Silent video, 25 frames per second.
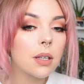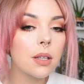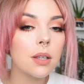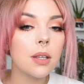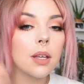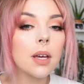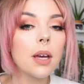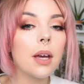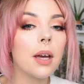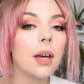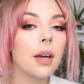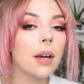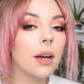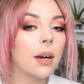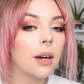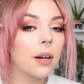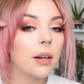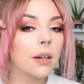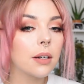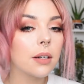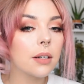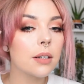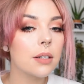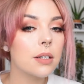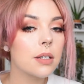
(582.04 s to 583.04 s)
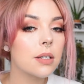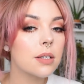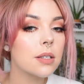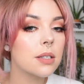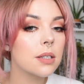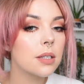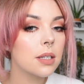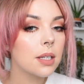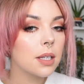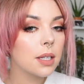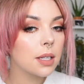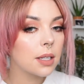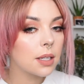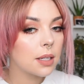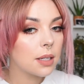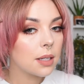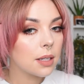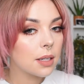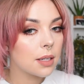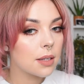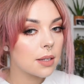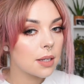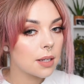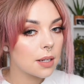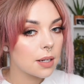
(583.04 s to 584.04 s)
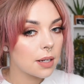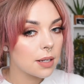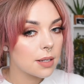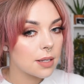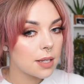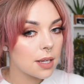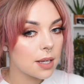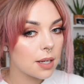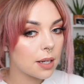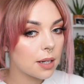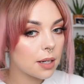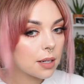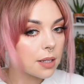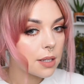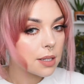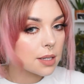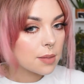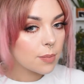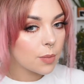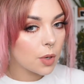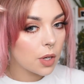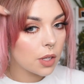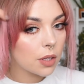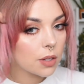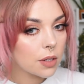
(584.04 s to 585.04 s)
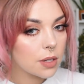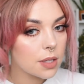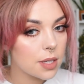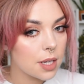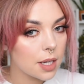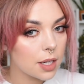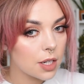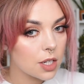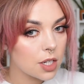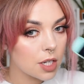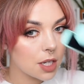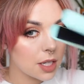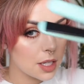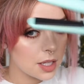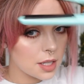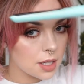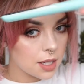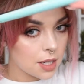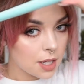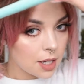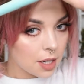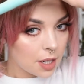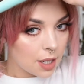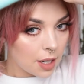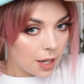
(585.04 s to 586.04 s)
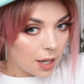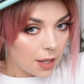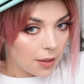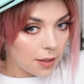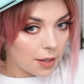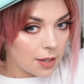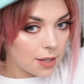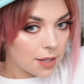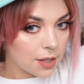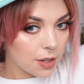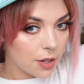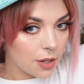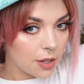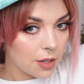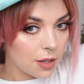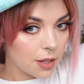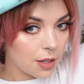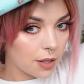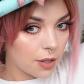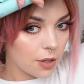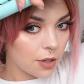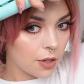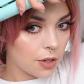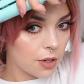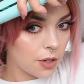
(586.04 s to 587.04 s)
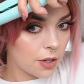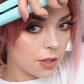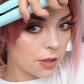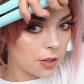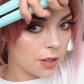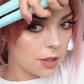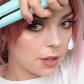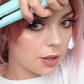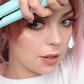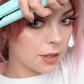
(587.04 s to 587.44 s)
the hair just in, and then I take a smaller section and I start the curl a